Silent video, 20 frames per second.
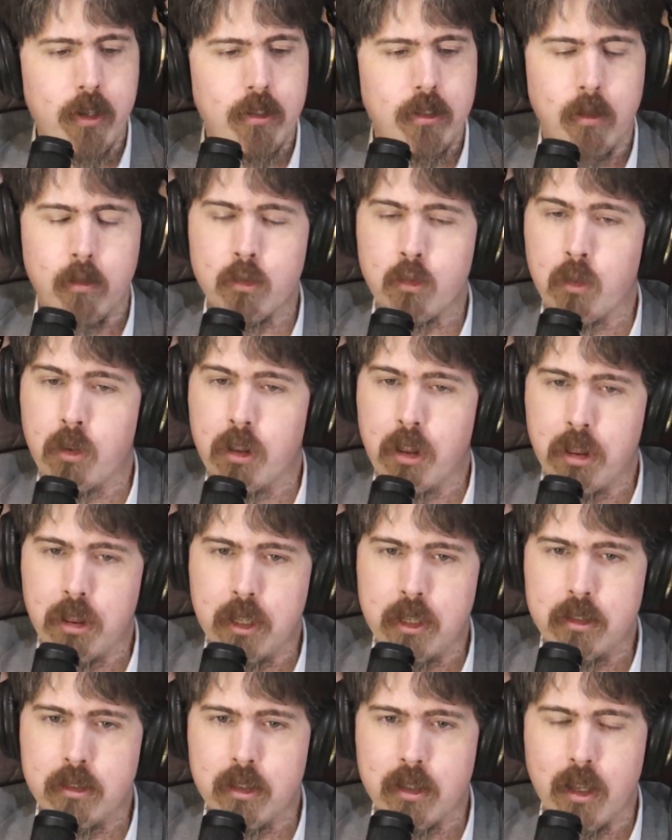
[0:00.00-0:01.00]
because that was one of the
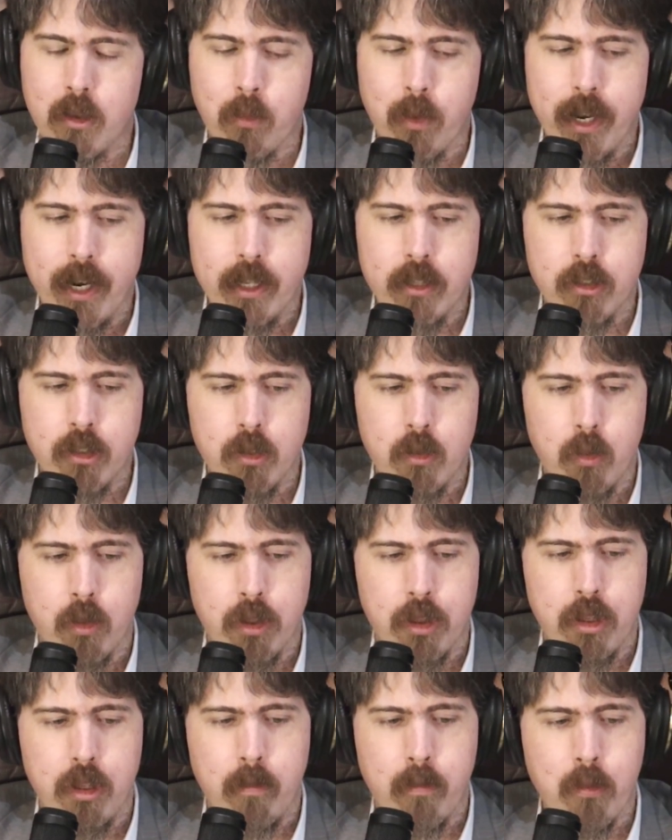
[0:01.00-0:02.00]
things that they ran into
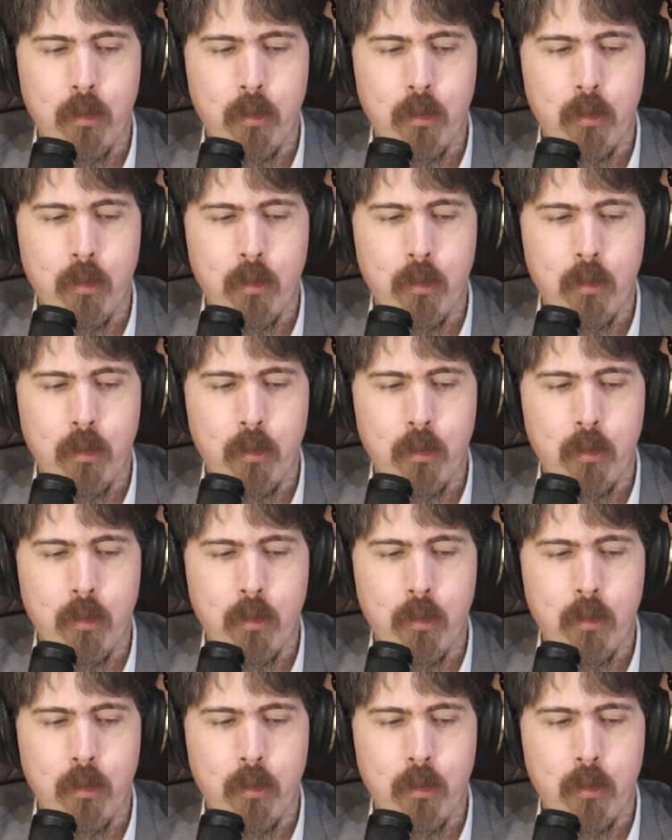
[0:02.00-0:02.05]
with the